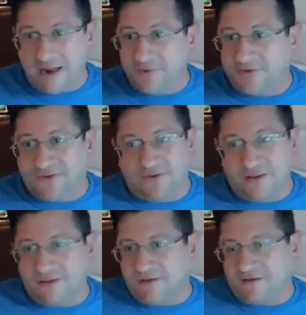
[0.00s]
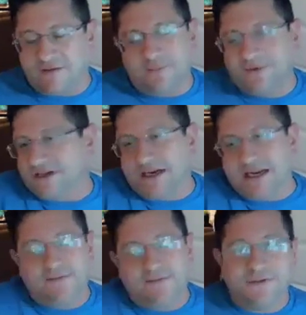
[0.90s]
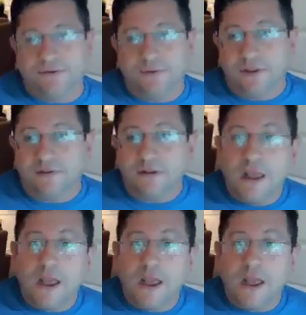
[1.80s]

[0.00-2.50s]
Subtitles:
was just like, I'm just gonna have to do this.